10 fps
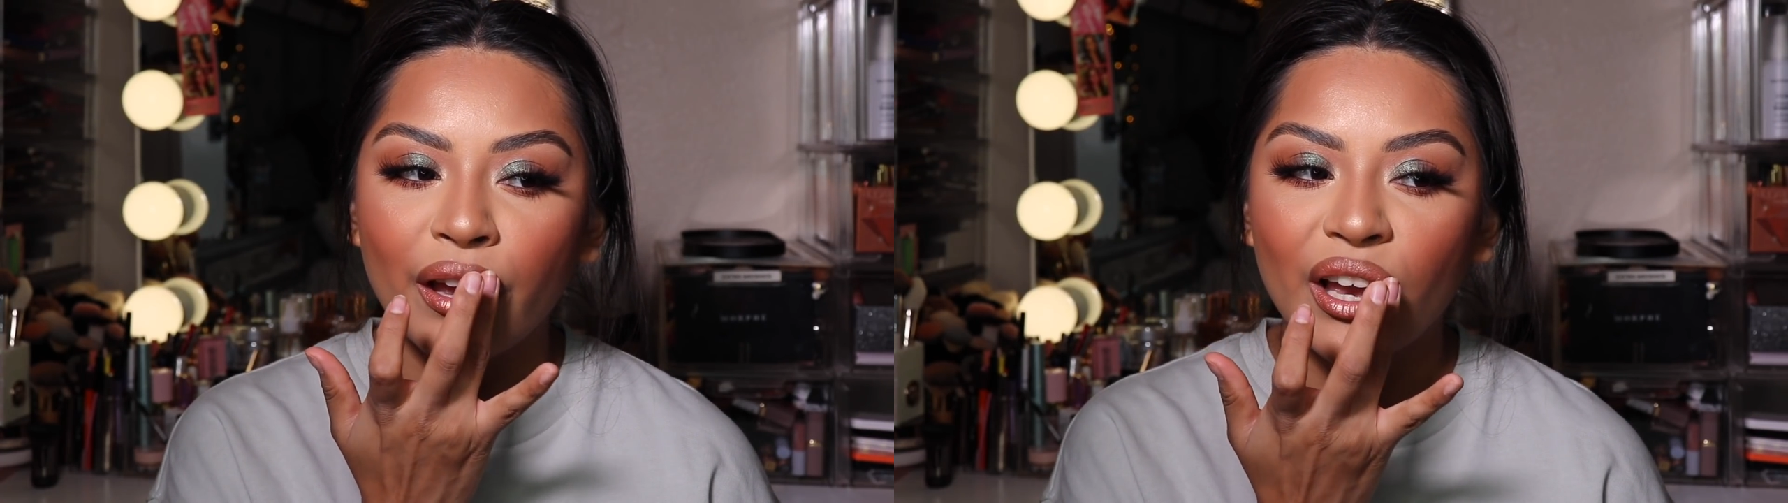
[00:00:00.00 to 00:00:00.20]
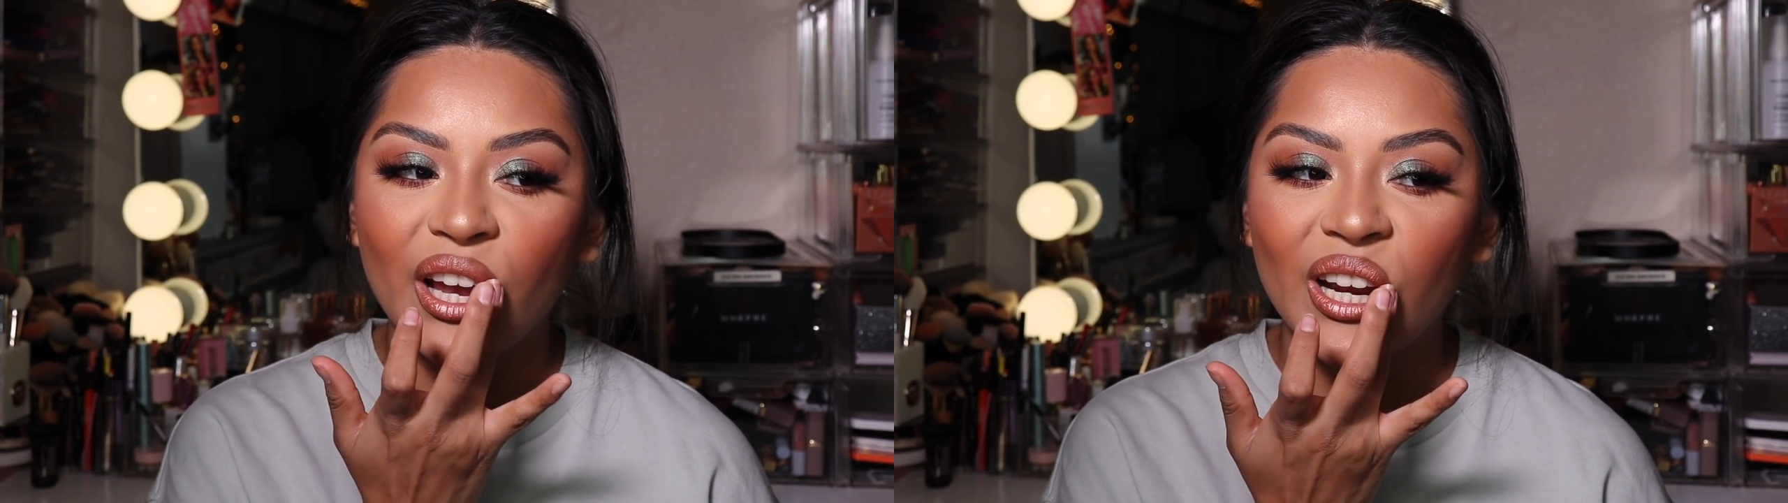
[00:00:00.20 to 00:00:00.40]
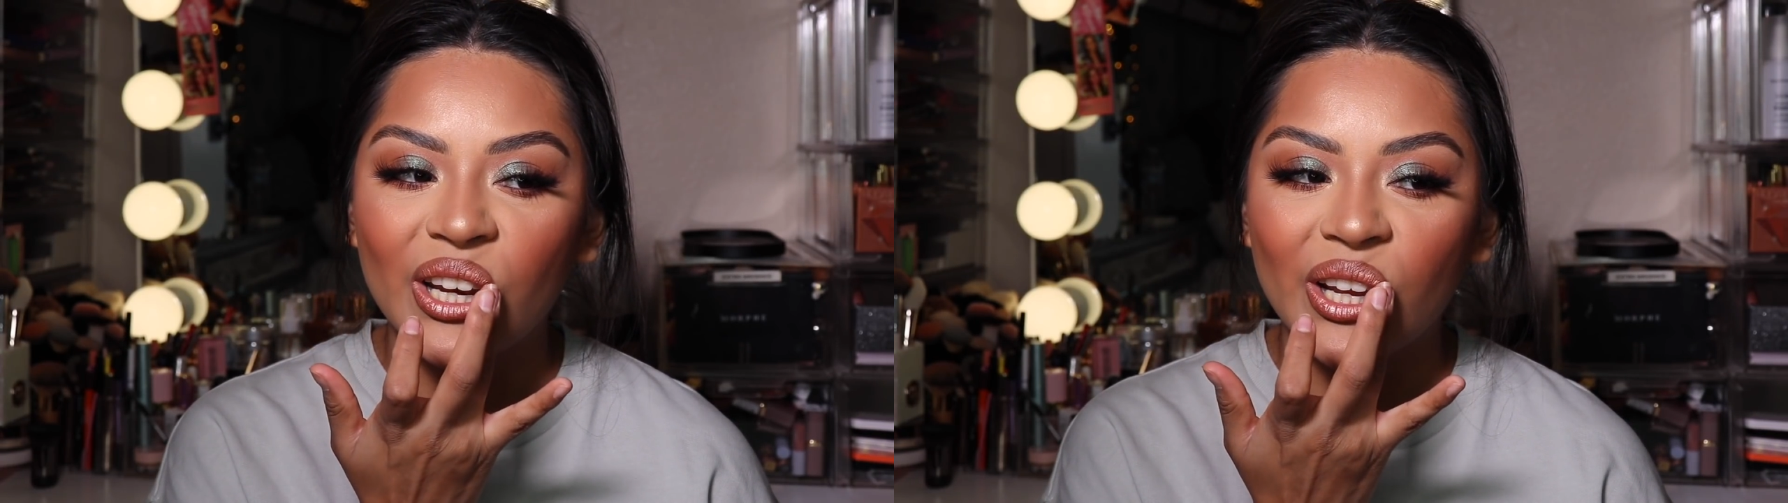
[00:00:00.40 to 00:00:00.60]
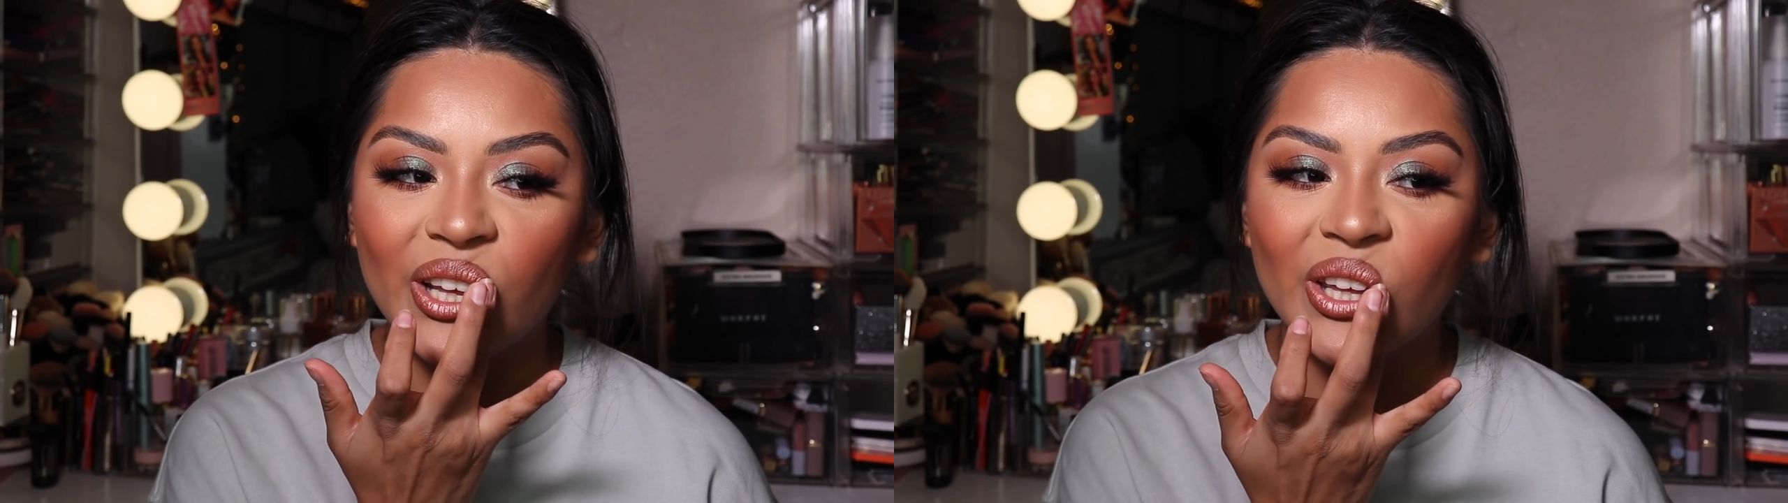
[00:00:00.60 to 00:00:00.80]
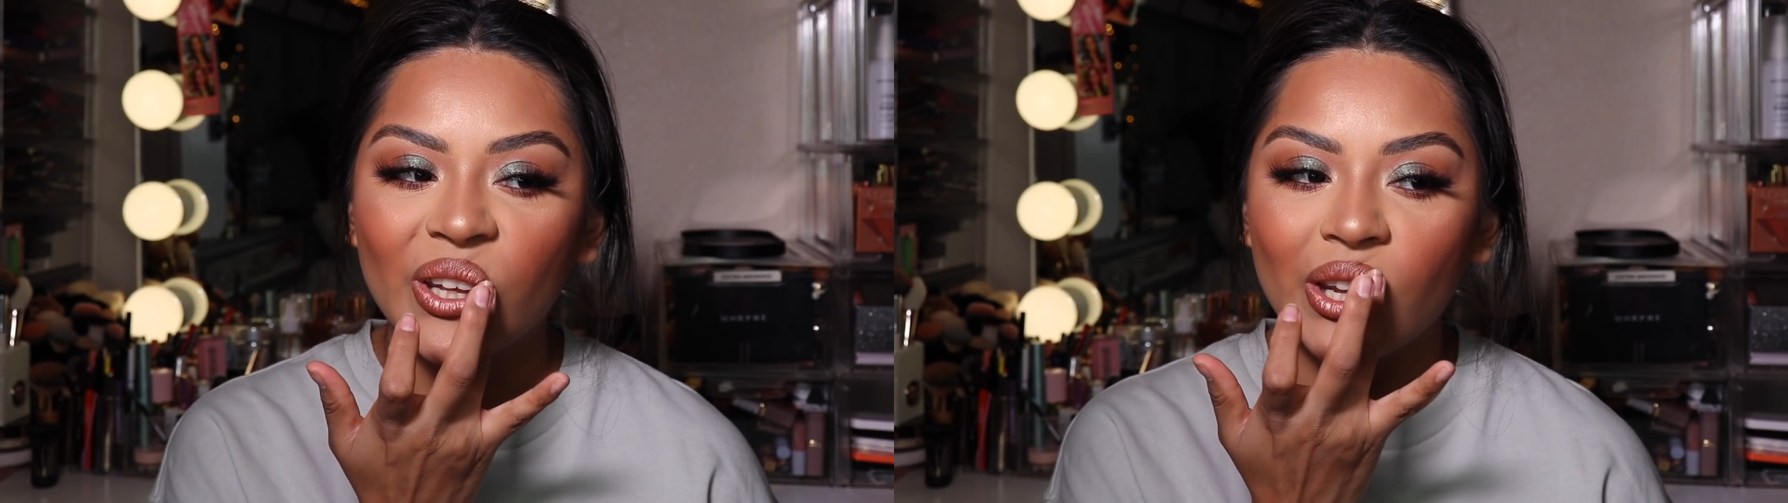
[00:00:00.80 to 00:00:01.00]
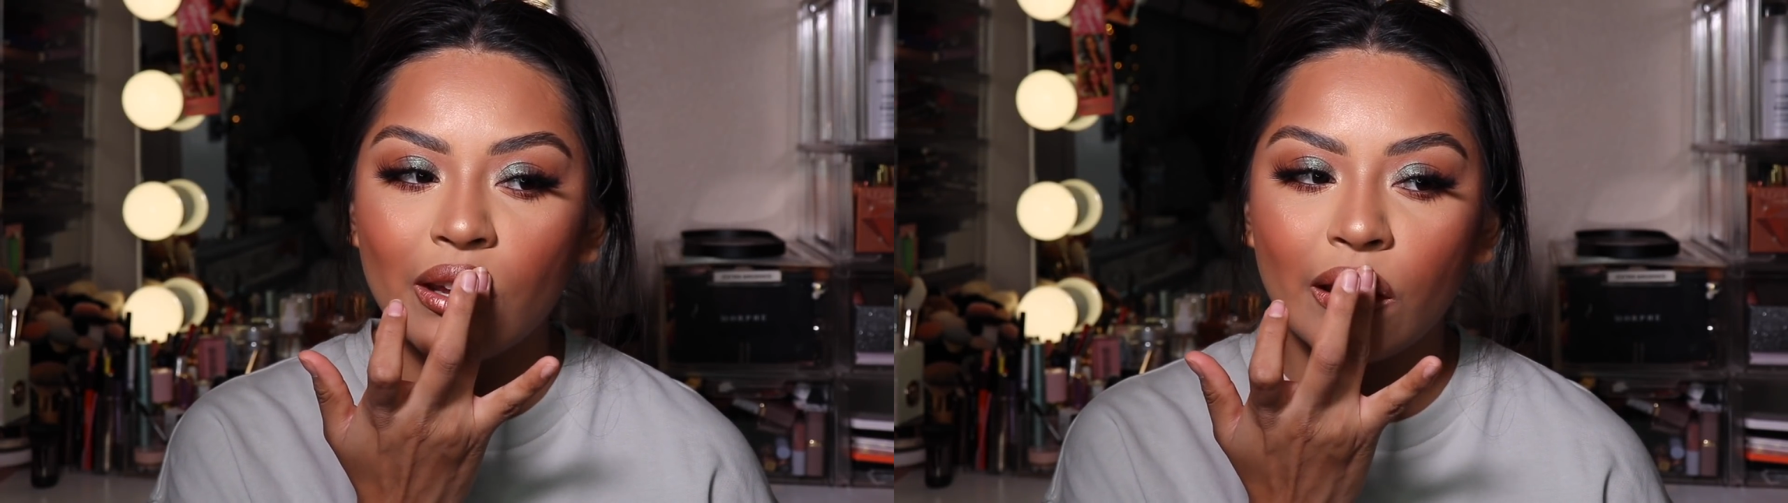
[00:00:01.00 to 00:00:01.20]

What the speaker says: kind of just,